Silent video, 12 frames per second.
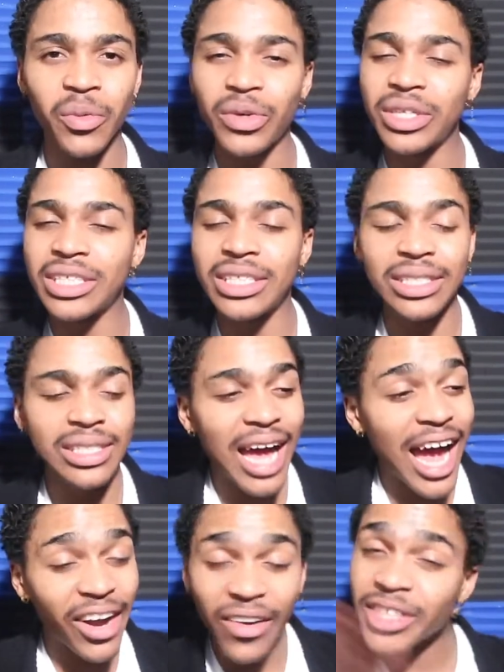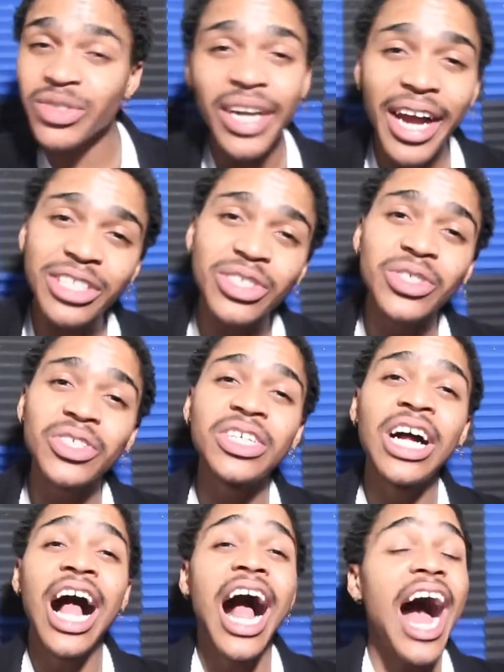When I graduated high
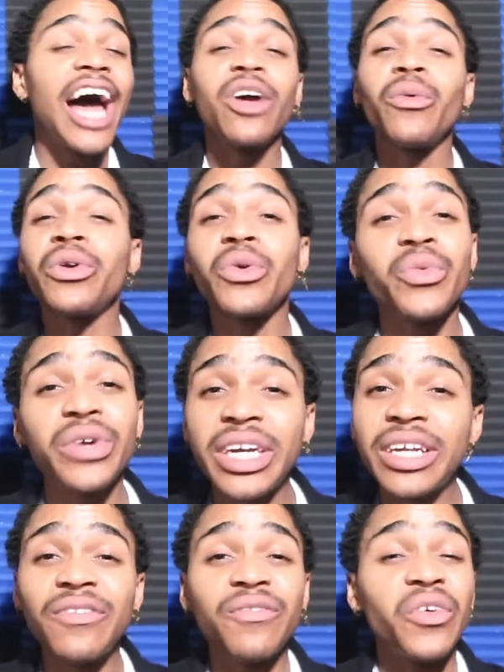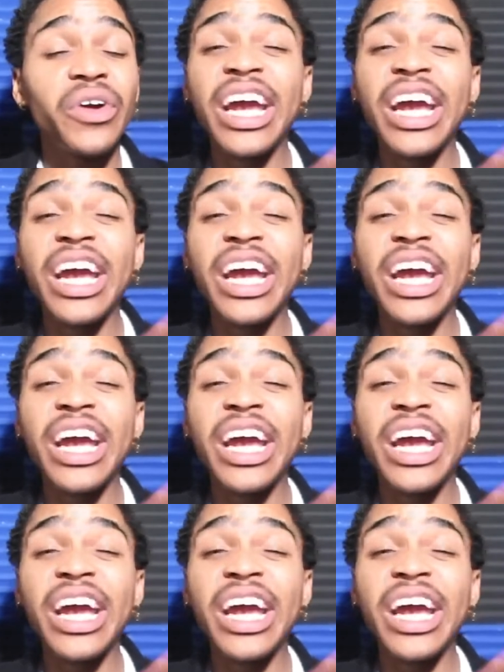school, I didn't want to read for